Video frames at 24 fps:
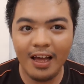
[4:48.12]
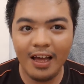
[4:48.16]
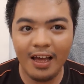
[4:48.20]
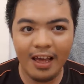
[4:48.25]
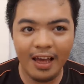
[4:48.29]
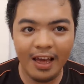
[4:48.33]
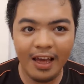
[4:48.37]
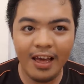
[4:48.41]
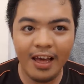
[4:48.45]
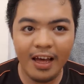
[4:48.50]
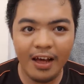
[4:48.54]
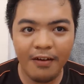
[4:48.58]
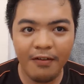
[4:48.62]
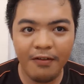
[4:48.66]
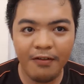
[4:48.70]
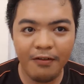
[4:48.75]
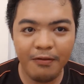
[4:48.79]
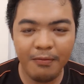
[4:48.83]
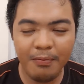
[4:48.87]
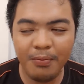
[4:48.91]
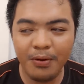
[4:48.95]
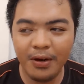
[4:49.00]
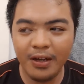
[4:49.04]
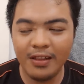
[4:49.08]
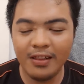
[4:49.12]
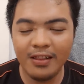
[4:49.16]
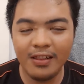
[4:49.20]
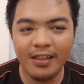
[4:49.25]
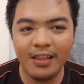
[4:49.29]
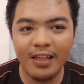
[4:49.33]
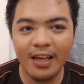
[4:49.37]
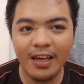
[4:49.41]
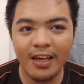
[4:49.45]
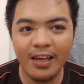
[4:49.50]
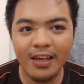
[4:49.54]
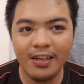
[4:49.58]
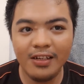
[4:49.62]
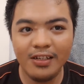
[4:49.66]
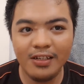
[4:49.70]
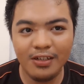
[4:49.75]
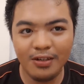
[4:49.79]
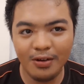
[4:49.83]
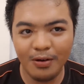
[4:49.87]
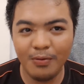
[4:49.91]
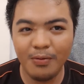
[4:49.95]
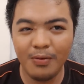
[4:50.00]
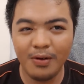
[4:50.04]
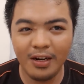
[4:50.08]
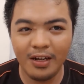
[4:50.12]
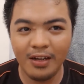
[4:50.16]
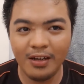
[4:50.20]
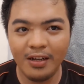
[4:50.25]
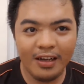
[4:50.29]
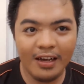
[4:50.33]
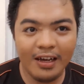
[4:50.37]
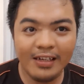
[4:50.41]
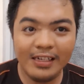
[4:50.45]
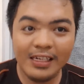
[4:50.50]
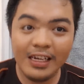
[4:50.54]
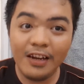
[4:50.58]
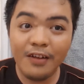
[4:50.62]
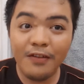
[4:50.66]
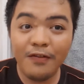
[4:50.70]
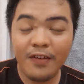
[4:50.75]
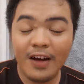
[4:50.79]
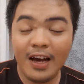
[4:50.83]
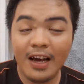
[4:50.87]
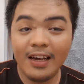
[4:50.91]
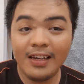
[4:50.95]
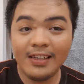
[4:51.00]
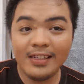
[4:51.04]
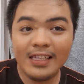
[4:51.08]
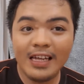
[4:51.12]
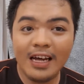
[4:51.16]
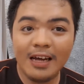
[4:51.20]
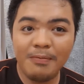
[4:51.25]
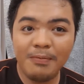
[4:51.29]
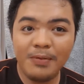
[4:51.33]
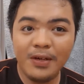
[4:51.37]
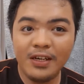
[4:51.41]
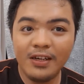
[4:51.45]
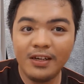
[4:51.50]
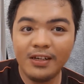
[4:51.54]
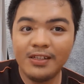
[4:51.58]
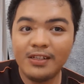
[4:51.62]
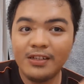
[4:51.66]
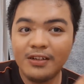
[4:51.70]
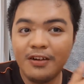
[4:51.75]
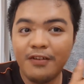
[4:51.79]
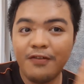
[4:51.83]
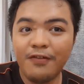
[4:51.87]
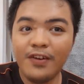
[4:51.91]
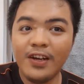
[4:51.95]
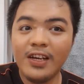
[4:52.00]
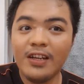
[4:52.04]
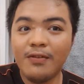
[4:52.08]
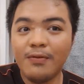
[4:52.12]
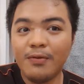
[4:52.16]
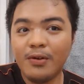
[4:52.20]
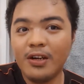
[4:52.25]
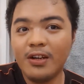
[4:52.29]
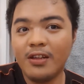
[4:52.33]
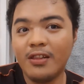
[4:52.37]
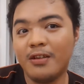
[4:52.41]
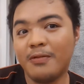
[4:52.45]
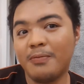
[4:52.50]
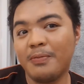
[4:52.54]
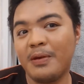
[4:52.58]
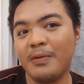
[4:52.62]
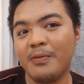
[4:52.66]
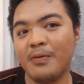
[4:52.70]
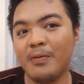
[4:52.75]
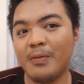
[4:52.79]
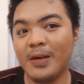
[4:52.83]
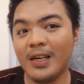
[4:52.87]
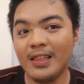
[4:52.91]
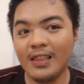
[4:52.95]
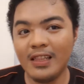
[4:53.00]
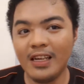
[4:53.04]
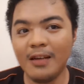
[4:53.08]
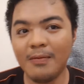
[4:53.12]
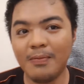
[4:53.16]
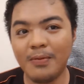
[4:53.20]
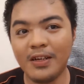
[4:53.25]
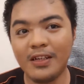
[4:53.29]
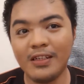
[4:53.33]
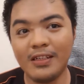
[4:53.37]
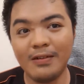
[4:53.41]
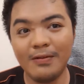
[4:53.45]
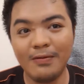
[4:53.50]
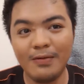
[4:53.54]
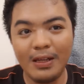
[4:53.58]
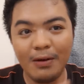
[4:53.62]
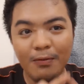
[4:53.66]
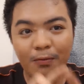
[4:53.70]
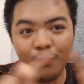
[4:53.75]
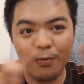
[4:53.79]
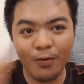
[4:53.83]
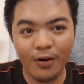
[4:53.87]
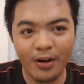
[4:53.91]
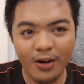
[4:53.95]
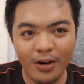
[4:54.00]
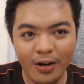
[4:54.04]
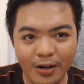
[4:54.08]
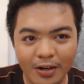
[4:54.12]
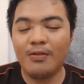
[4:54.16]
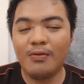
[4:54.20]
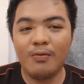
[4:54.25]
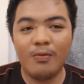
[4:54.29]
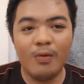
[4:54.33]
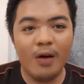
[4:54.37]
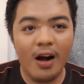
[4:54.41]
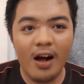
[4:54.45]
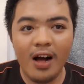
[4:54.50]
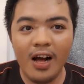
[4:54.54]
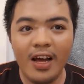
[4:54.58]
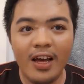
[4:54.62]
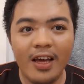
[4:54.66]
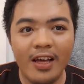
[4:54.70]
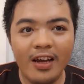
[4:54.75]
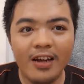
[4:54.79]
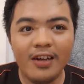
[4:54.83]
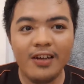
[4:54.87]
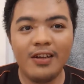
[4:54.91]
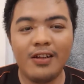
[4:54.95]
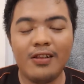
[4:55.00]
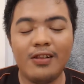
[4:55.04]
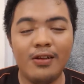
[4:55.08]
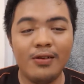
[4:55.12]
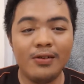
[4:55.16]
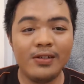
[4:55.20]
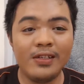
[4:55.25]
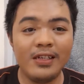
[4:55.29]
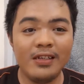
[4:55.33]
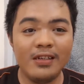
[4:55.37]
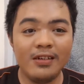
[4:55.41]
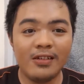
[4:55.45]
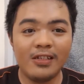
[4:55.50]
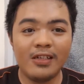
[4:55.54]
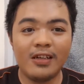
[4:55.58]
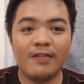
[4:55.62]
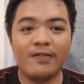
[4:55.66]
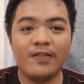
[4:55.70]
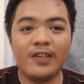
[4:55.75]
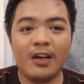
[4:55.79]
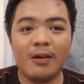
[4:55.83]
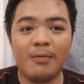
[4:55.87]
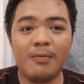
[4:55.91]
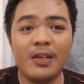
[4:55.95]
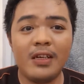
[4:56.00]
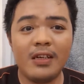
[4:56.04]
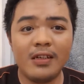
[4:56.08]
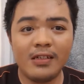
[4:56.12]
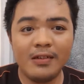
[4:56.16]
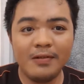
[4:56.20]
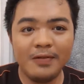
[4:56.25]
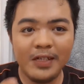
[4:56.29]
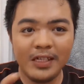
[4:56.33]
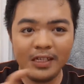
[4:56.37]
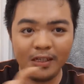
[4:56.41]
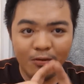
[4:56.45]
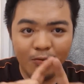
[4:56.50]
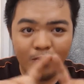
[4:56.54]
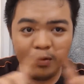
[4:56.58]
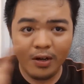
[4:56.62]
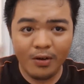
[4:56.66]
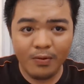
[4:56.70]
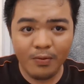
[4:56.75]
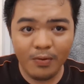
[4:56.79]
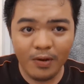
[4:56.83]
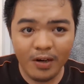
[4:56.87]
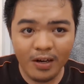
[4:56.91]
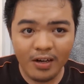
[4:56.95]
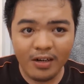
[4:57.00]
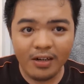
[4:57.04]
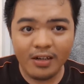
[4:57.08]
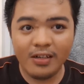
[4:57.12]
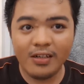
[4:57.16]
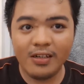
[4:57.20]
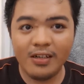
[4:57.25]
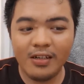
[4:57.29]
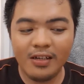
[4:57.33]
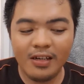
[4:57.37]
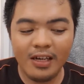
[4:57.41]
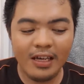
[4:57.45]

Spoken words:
AF, but they don't want to identify as that because they're afraid of what other people might think because of the word. Why are you closing yourself down because of just one word?